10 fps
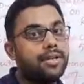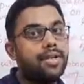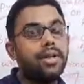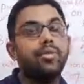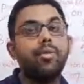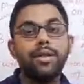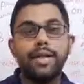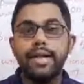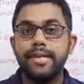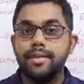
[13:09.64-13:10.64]
whether it
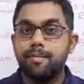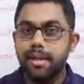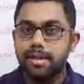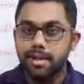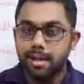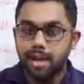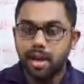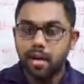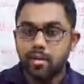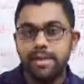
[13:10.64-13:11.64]
is a personal account,
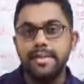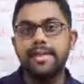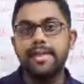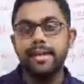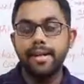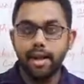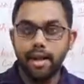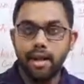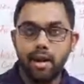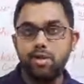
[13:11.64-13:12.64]
it is a real
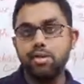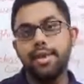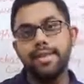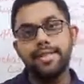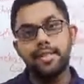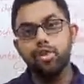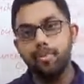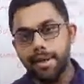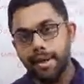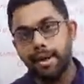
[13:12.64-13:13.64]
account, or it is a nominal
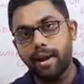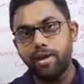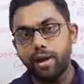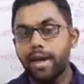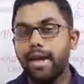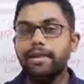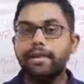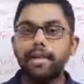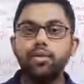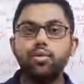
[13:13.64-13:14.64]
account. And then
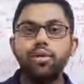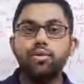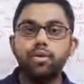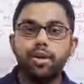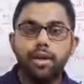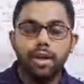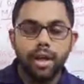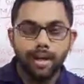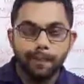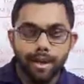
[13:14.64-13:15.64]
we will
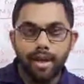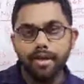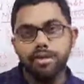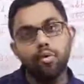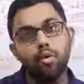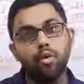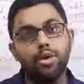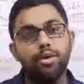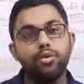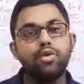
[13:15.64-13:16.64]
apply the golden
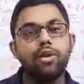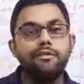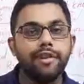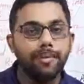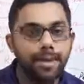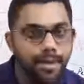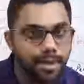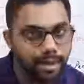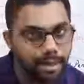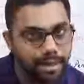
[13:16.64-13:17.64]
rule of debit and
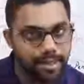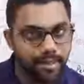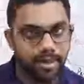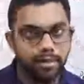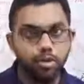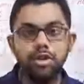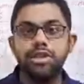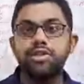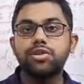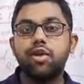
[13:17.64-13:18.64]
credit, and which is
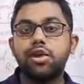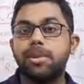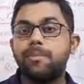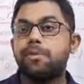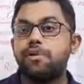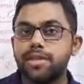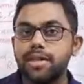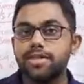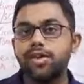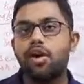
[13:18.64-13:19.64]
called the process
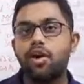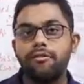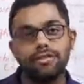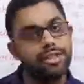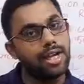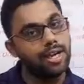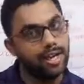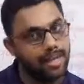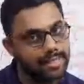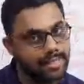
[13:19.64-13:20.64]
of journalizing.